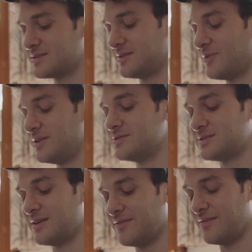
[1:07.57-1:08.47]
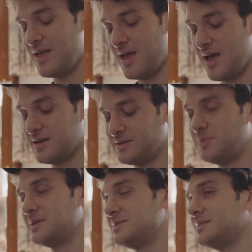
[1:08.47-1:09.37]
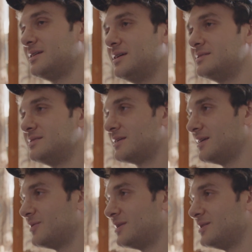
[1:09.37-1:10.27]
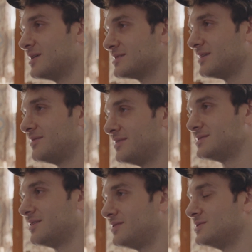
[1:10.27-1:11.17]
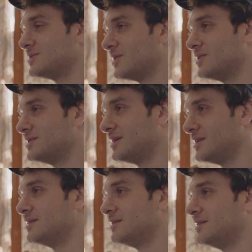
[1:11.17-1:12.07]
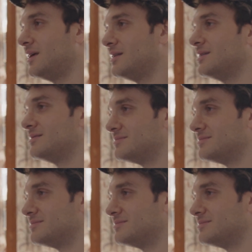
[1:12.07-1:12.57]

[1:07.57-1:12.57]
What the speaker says: We don't operate based on curriculum, we operate based on the student. Students and tutors establish their